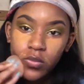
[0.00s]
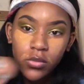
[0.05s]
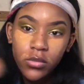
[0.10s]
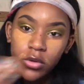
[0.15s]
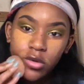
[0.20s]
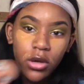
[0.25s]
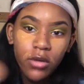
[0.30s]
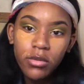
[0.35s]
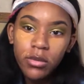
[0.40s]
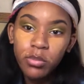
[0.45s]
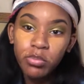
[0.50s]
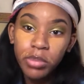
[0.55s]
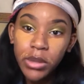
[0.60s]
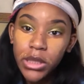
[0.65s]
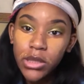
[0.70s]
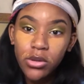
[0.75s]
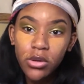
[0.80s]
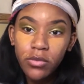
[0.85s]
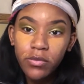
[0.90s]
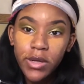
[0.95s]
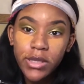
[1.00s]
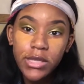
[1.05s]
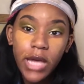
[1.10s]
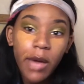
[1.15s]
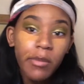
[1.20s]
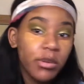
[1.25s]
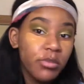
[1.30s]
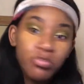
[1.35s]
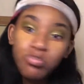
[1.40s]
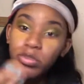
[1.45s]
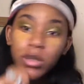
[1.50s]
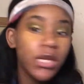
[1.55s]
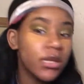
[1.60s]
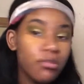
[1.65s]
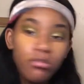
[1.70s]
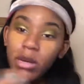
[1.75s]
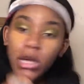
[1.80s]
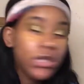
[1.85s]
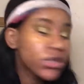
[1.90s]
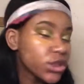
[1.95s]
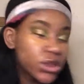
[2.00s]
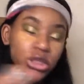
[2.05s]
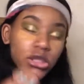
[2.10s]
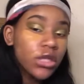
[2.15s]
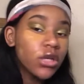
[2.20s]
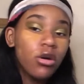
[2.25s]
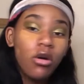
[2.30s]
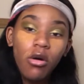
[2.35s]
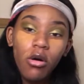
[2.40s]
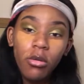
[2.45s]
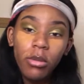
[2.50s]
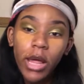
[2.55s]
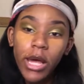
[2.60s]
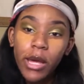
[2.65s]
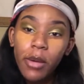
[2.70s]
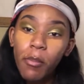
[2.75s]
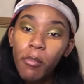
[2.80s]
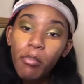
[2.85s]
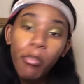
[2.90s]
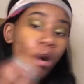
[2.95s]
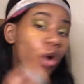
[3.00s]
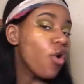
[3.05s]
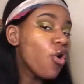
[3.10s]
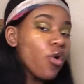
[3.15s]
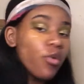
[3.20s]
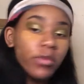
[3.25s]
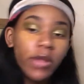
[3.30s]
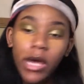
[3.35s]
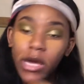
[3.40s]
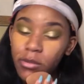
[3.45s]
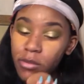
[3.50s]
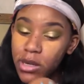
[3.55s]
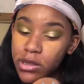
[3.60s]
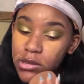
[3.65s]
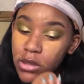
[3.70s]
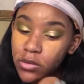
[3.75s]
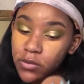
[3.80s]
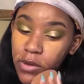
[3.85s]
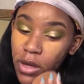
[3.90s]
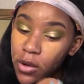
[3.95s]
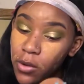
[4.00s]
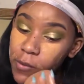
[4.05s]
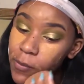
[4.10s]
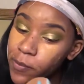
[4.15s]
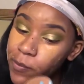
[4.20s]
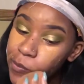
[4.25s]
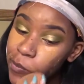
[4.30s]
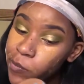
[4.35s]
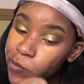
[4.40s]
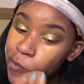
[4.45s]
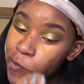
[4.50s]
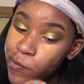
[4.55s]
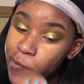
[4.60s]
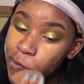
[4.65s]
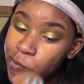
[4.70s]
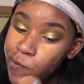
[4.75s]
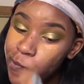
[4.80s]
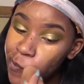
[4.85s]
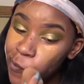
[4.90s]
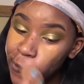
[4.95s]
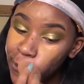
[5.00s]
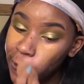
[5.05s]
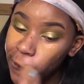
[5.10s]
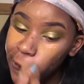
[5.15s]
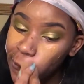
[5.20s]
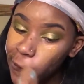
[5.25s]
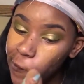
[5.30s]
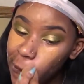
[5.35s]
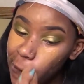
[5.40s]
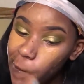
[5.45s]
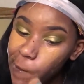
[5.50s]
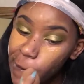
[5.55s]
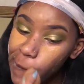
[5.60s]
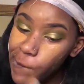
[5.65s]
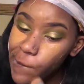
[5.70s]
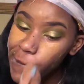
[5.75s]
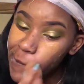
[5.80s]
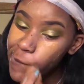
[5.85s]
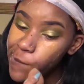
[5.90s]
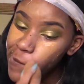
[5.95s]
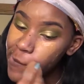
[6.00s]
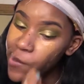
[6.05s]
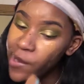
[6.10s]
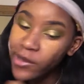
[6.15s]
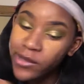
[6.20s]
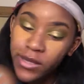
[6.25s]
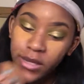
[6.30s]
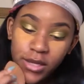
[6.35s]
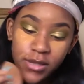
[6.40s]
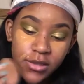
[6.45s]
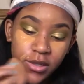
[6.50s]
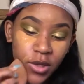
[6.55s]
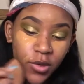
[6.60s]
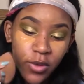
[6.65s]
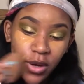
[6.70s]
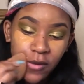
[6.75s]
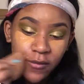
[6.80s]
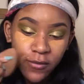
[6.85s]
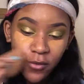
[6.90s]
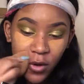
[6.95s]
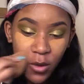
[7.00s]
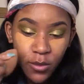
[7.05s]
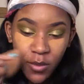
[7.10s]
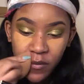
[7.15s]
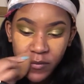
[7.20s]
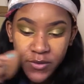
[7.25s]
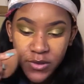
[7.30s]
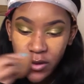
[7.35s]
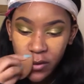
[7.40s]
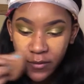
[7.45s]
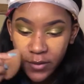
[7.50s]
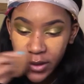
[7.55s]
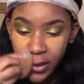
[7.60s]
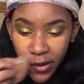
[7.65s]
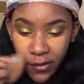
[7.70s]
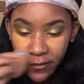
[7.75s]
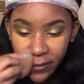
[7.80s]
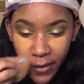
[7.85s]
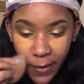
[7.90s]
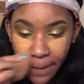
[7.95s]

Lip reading: You ever beating your face? I be beating my shit up, like boom, knocking myself out. And you know, I think it's a great form of self-love.